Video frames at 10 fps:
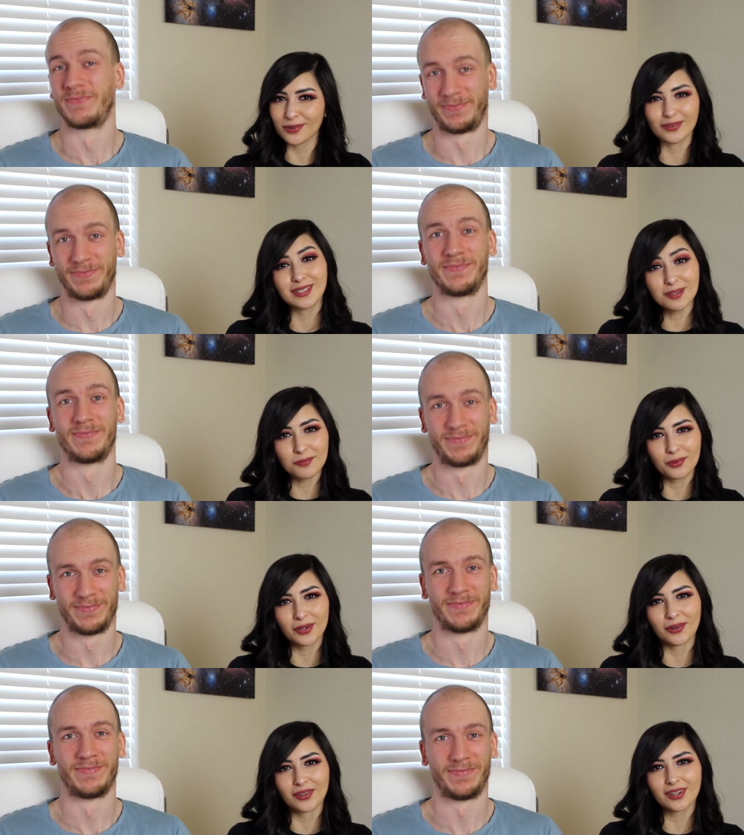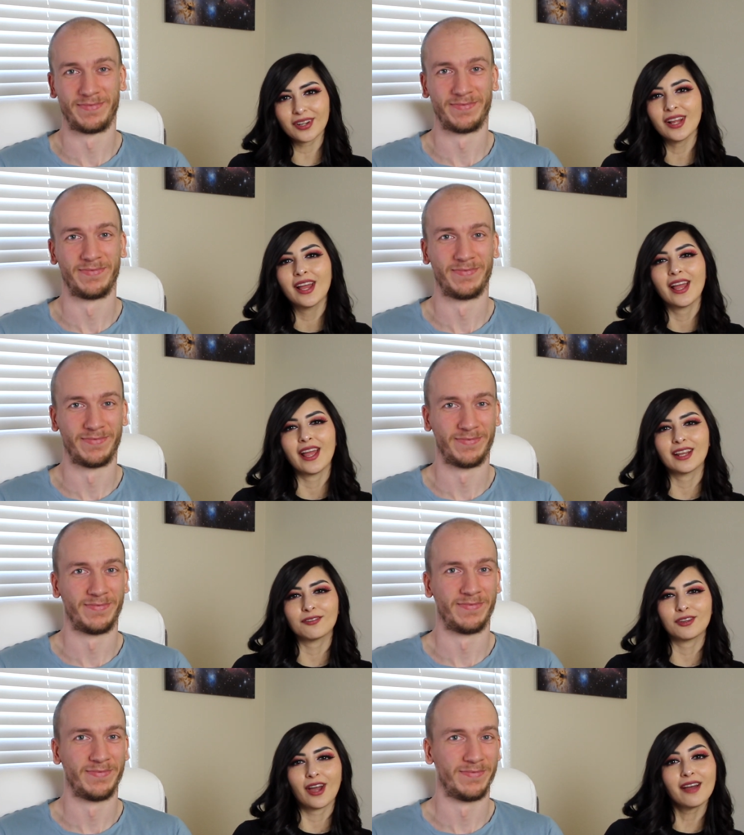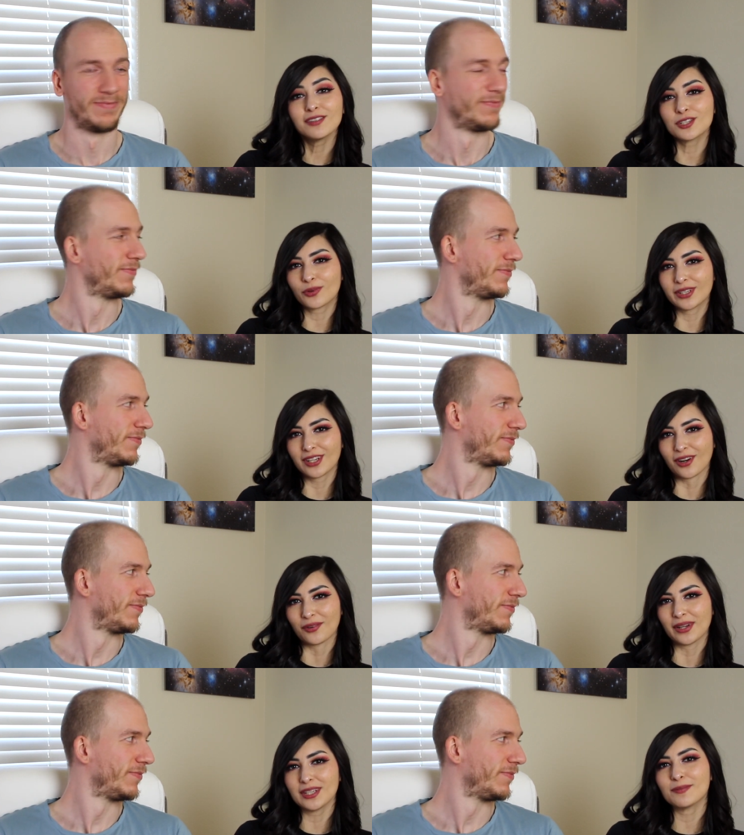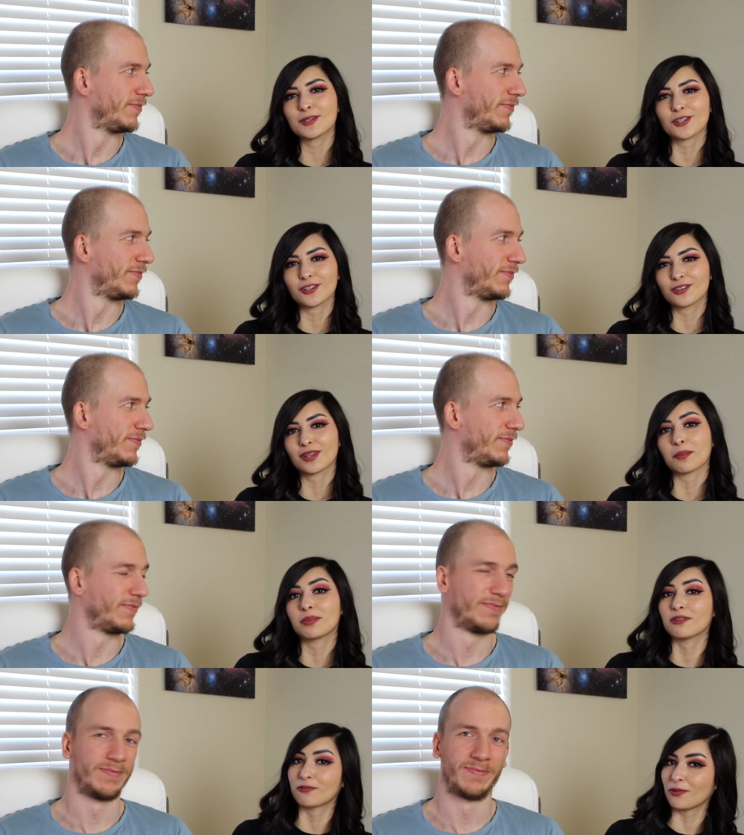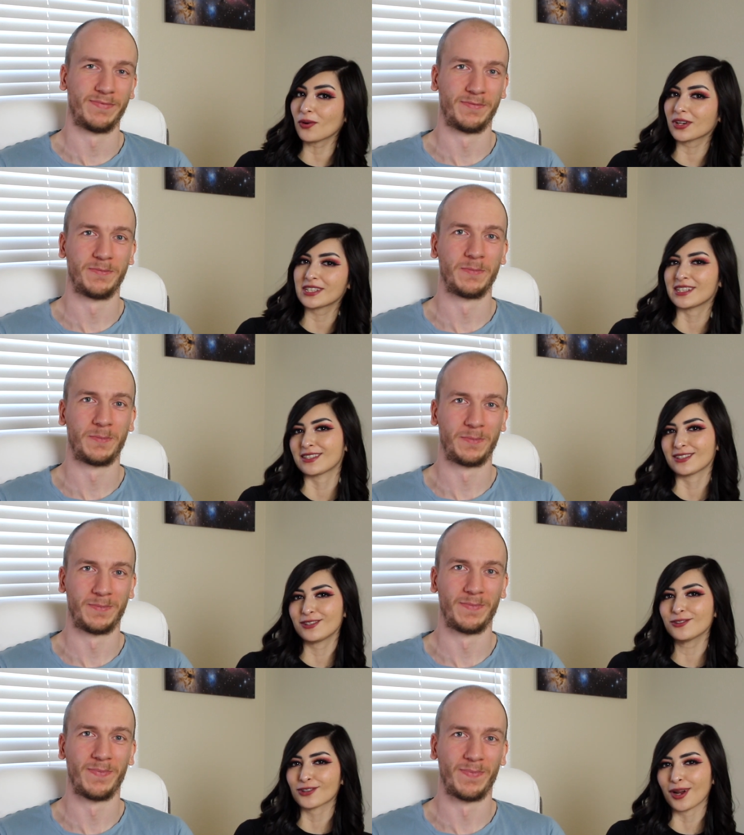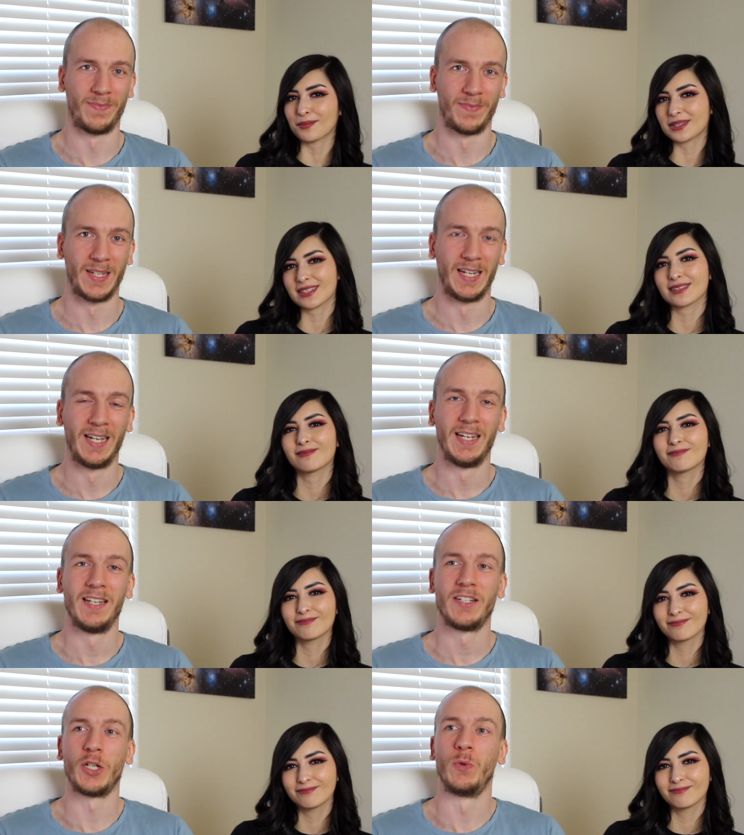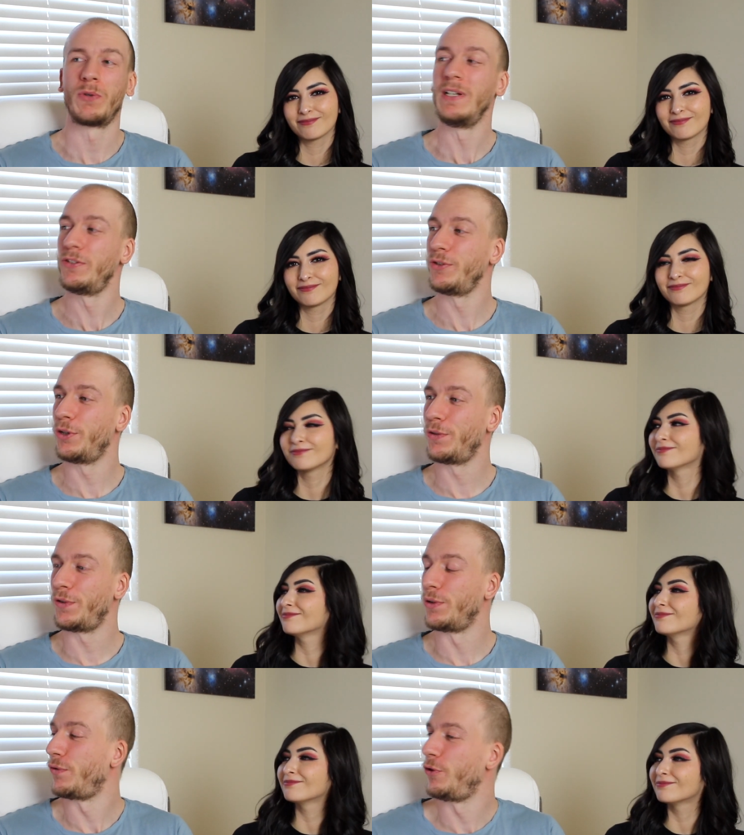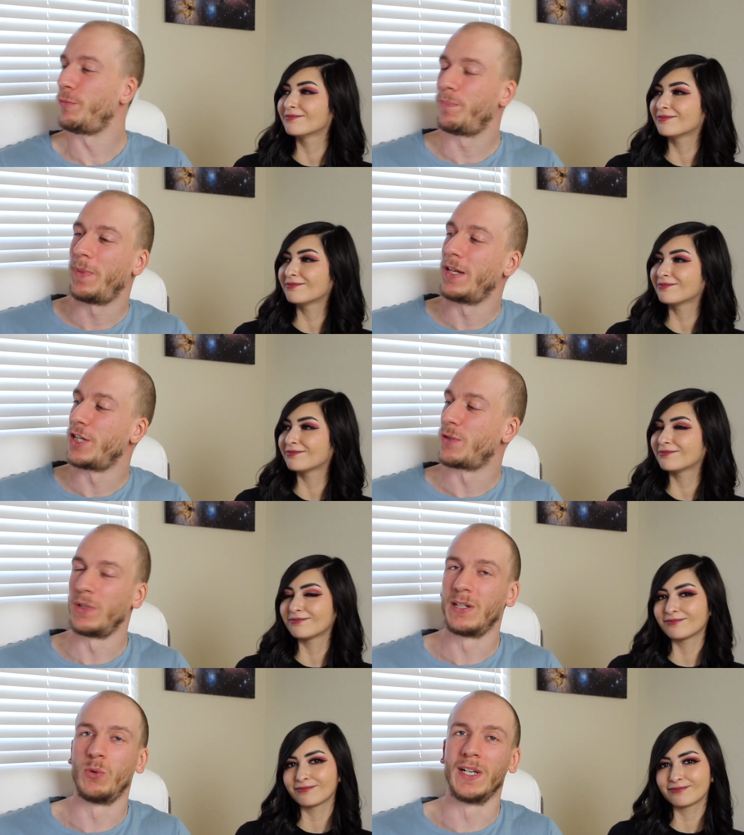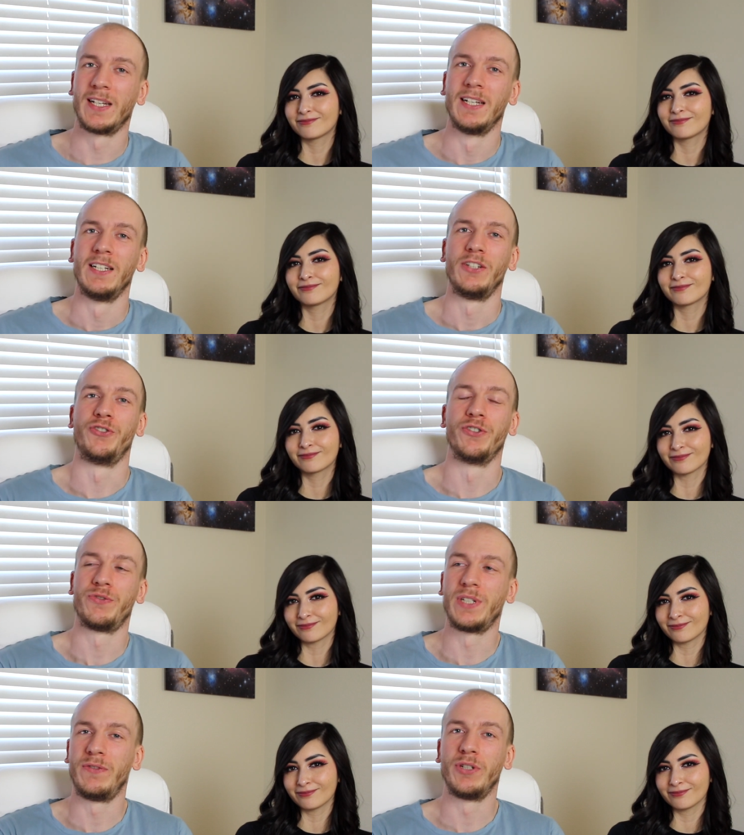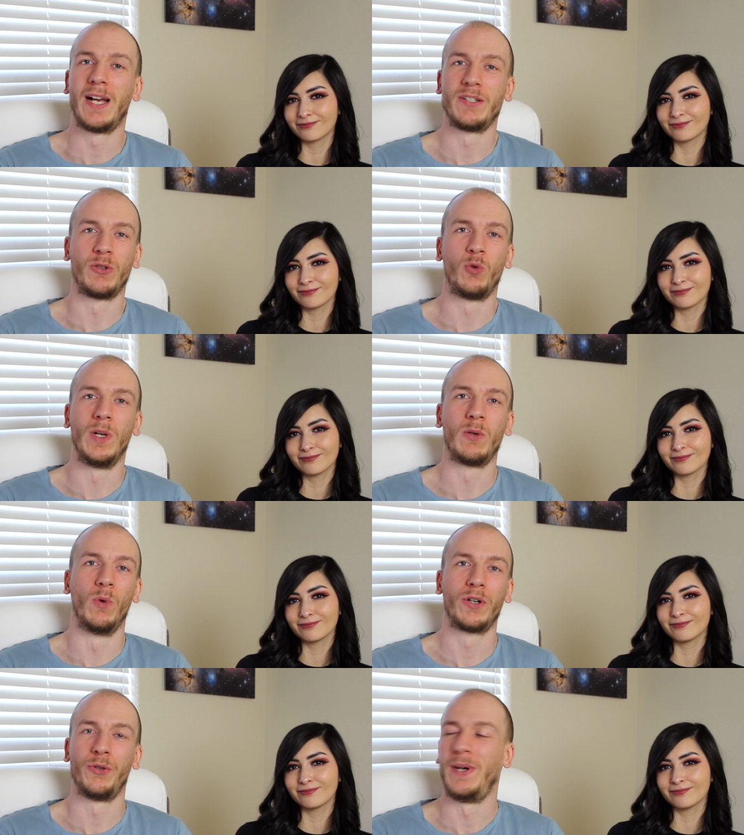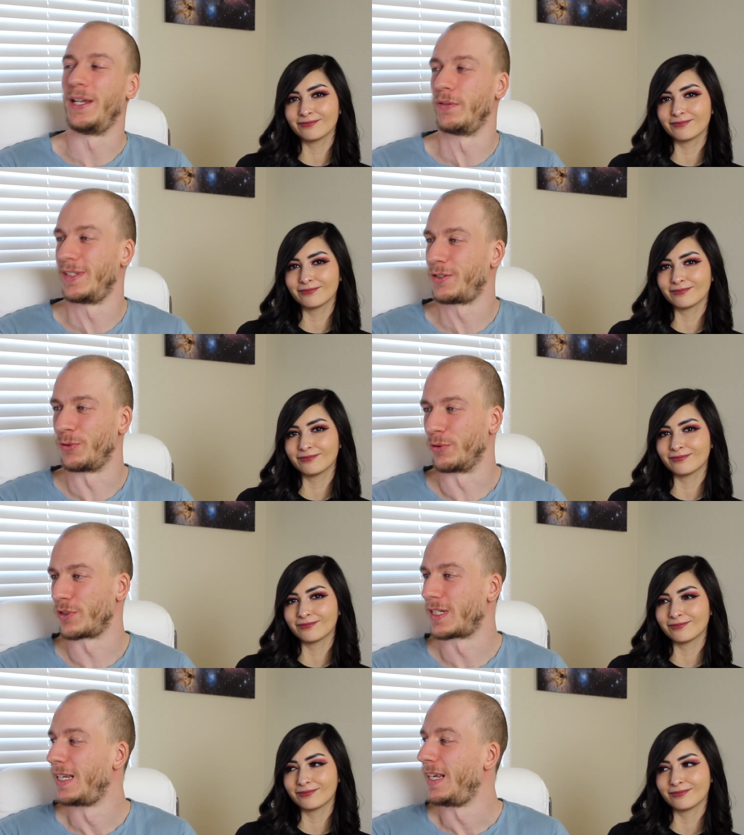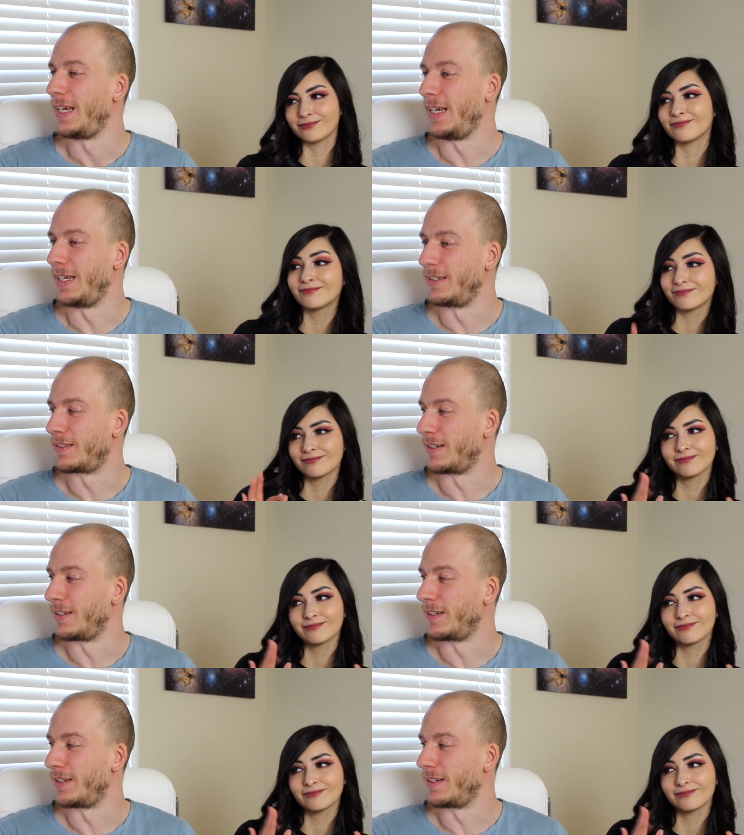Speaker 1: who did pre-order. And if you haven't joined in already, be sure to do that before season 2 drops.
Speaker 2: So we're going to go over a few pages really quick, just to give you guys a quick walk around of this course. And